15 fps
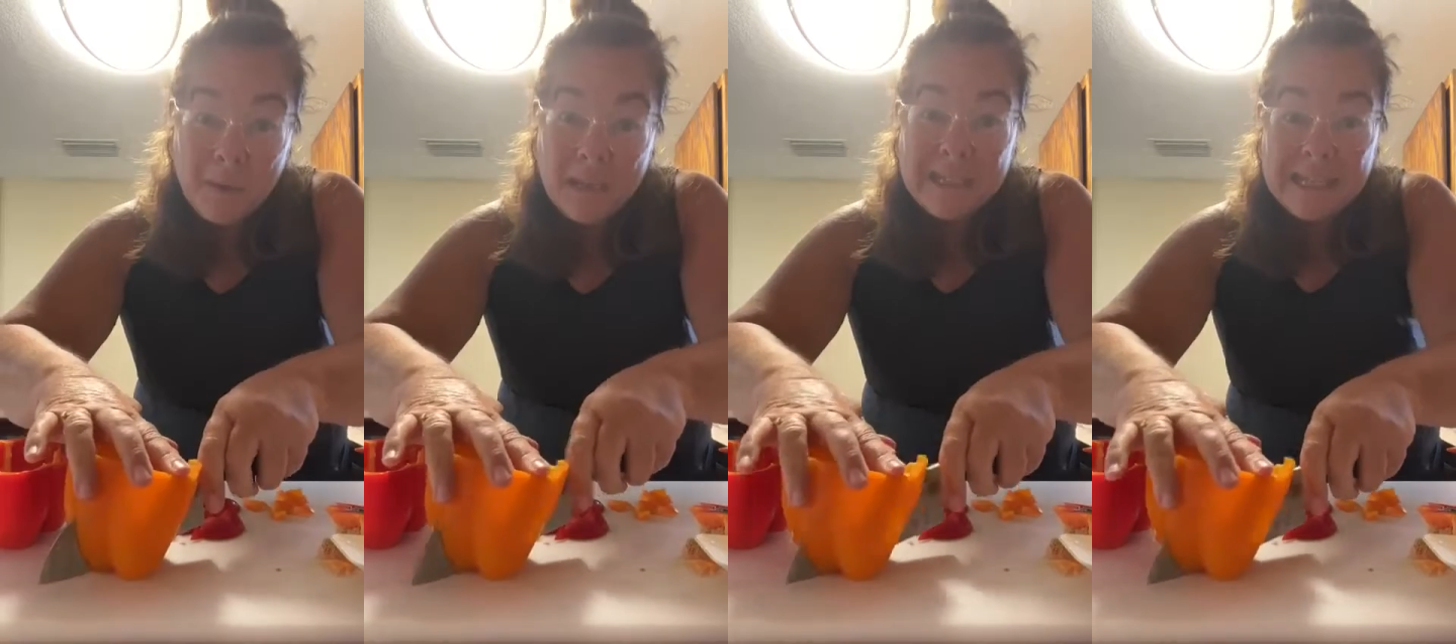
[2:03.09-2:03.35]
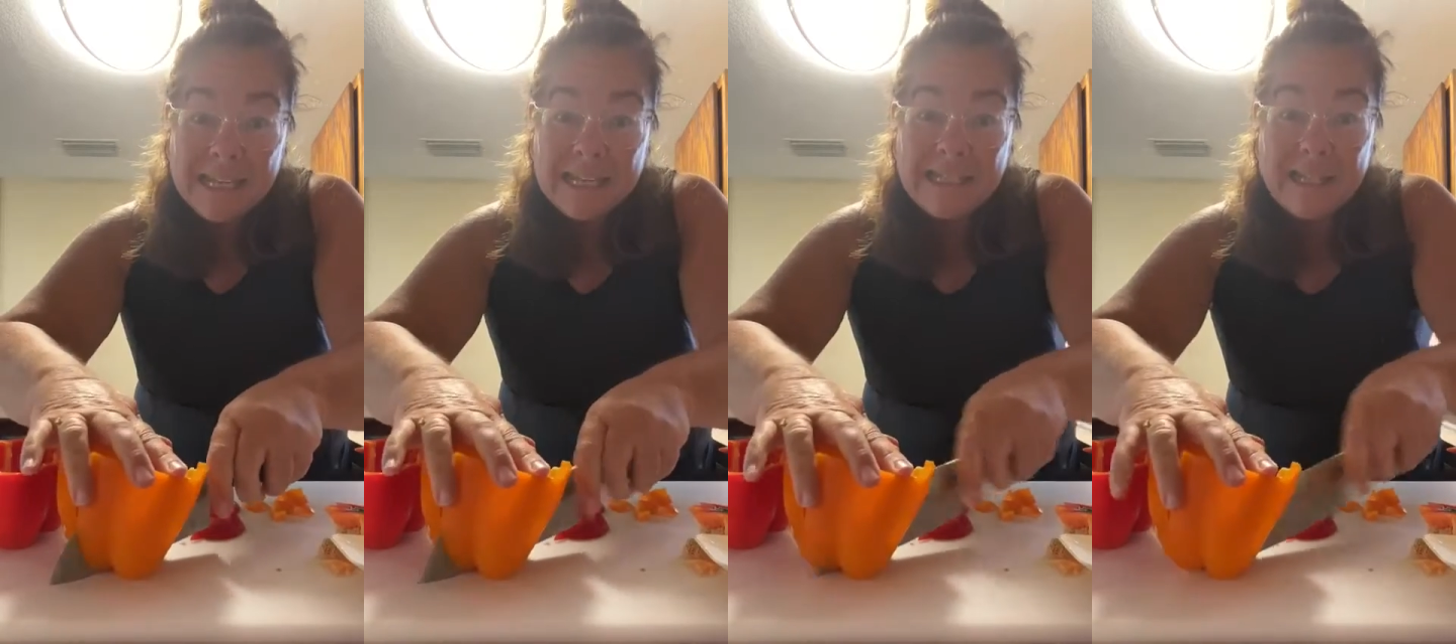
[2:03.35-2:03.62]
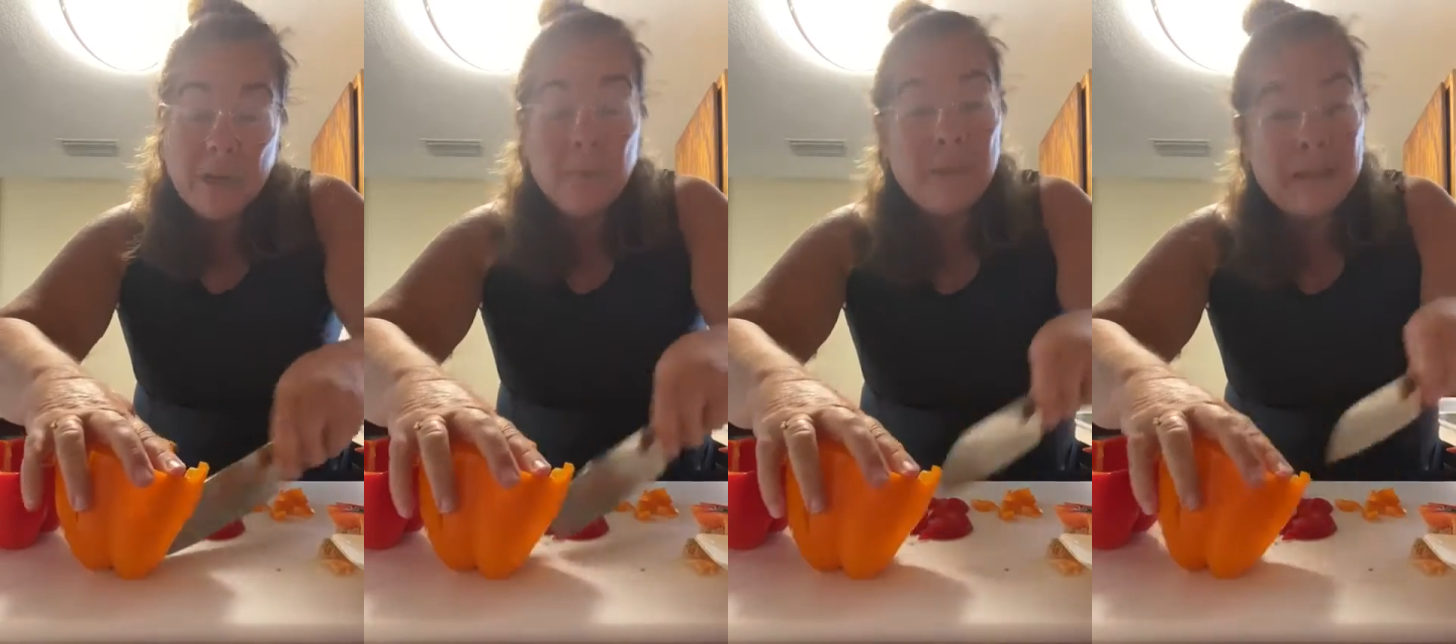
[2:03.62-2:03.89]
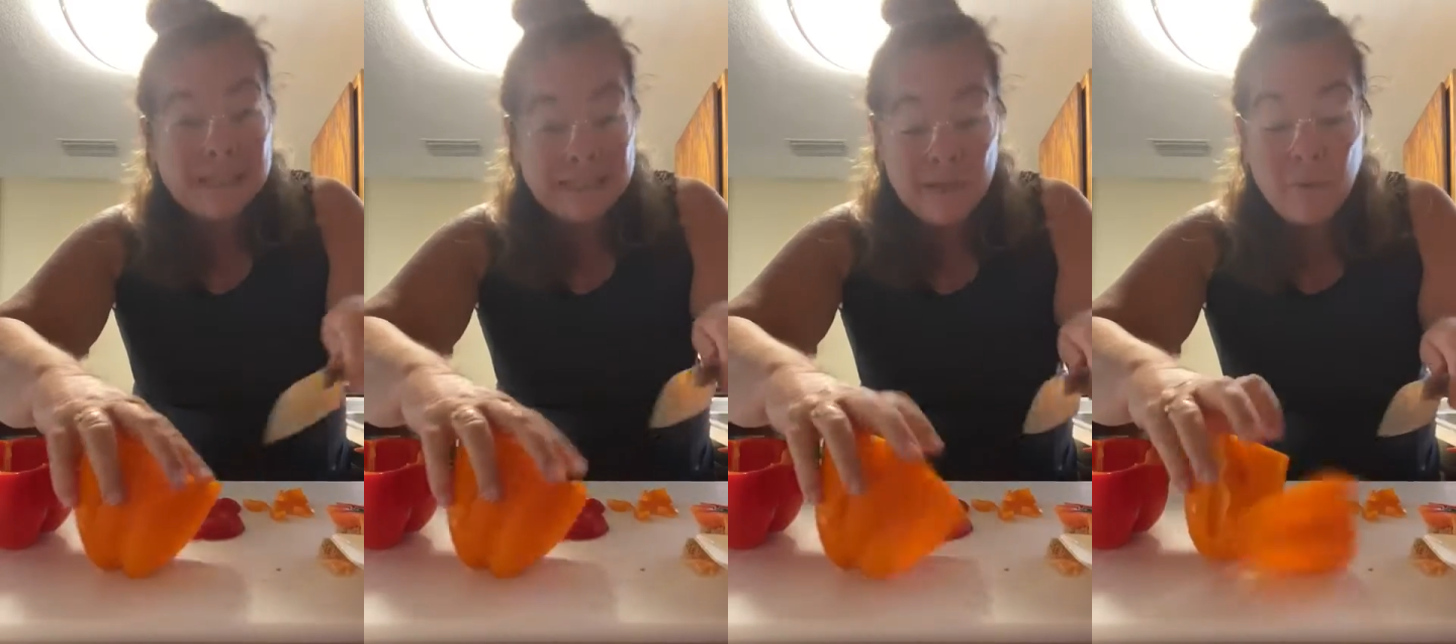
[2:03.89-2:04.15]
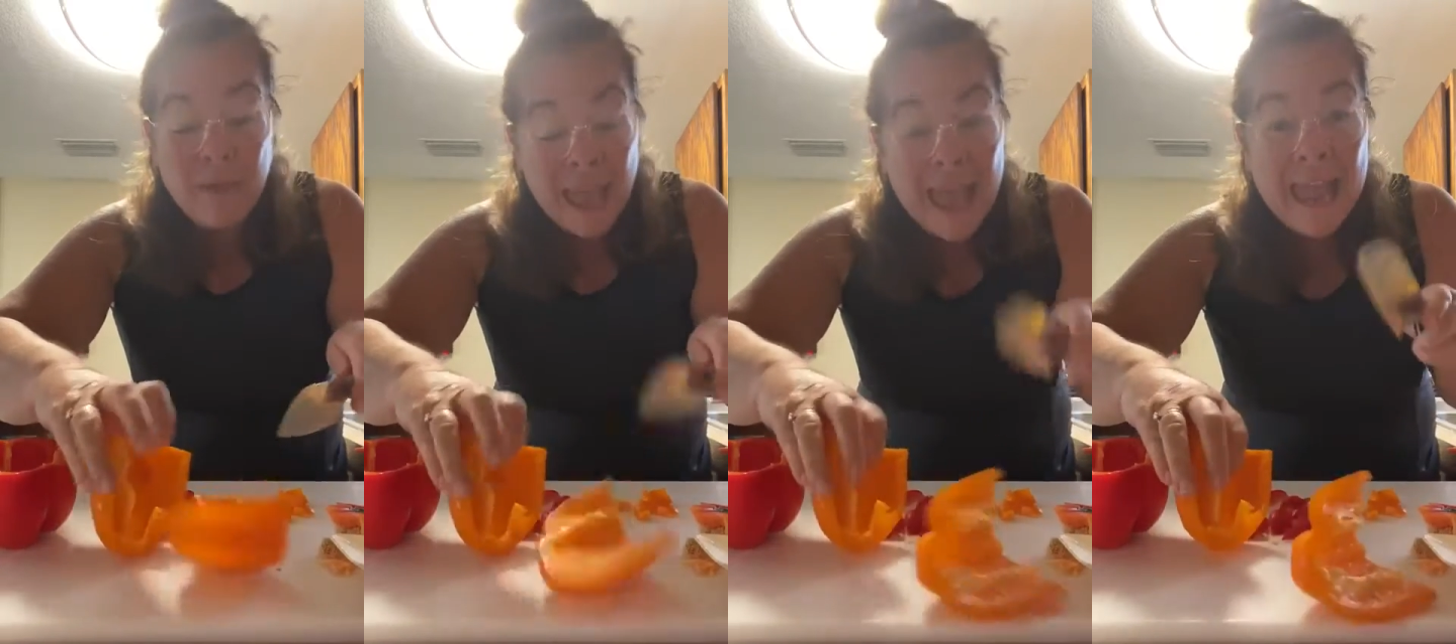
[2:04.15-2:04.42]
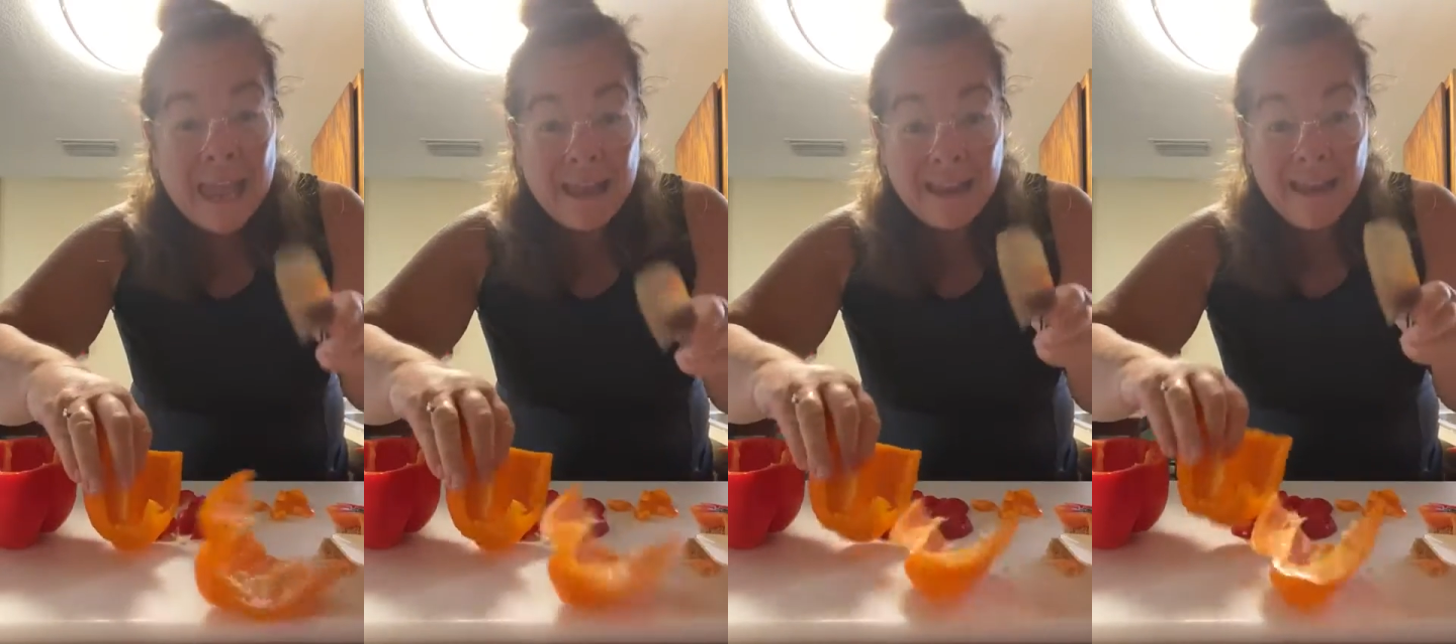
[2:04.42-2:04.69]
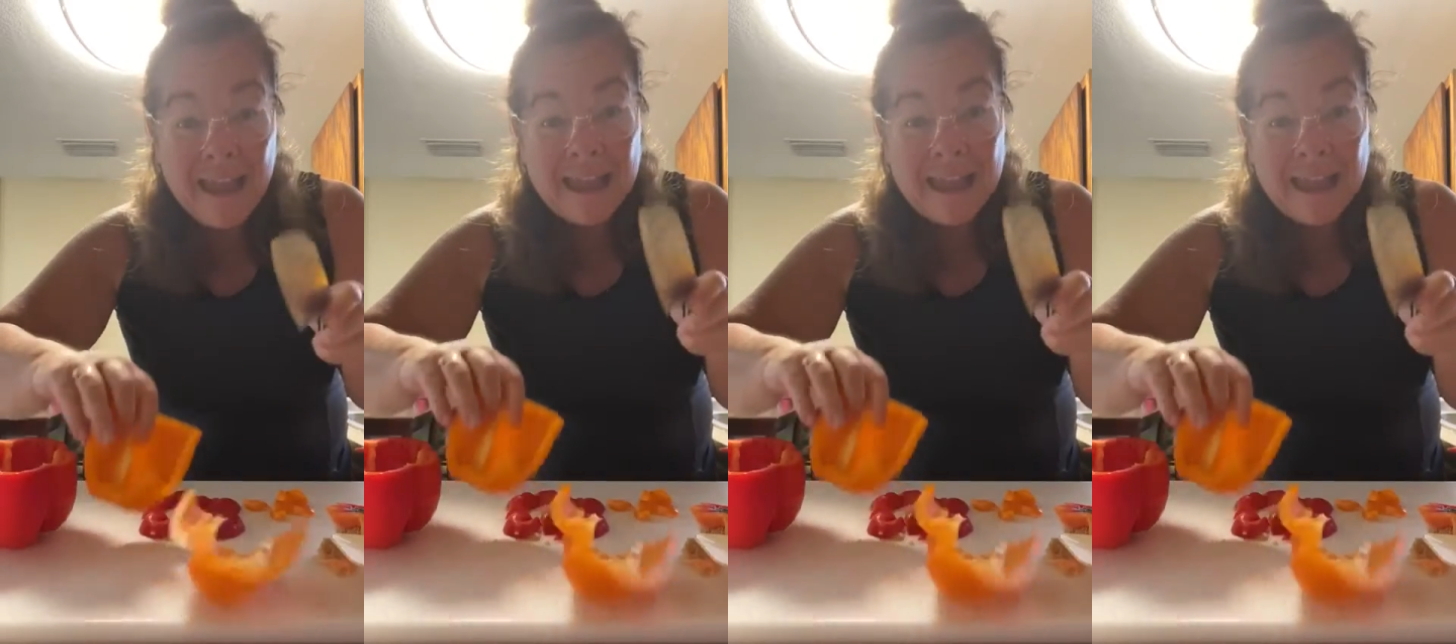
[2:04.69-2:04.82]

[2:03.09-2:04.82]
quick slice here, but it's okay.